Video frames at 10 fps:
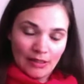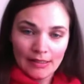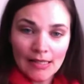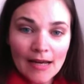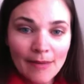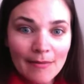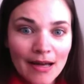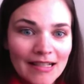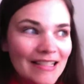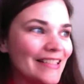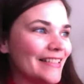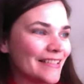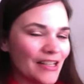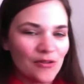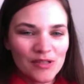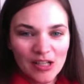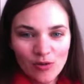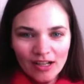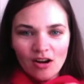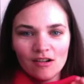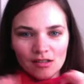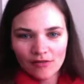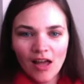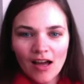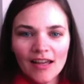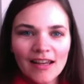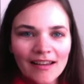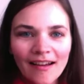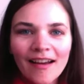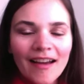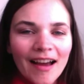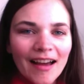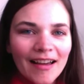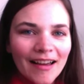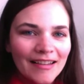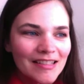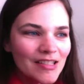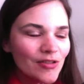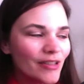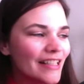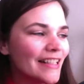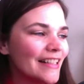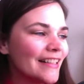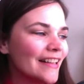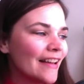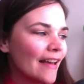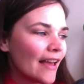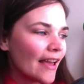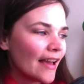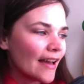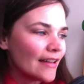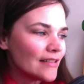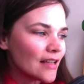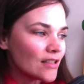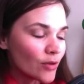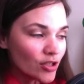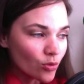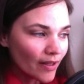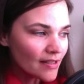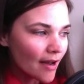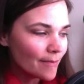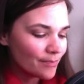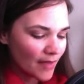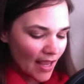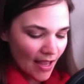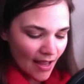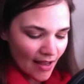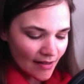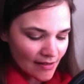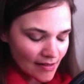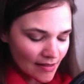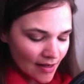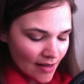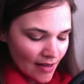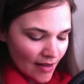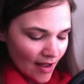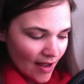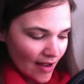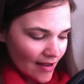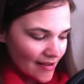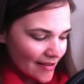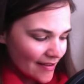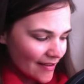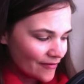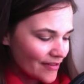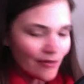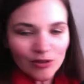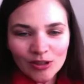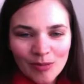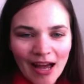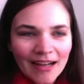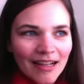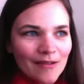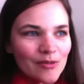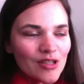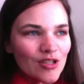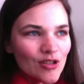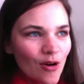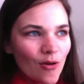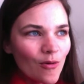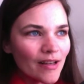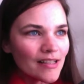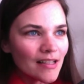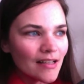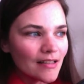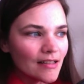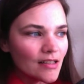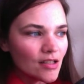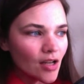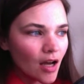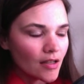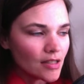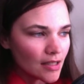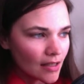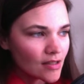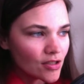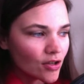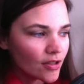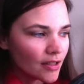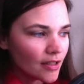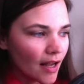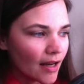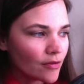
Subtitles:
take my money. It was like credit cards flying at the screen. And so I joined up, and I have never looked back. I was so excited to get started, and I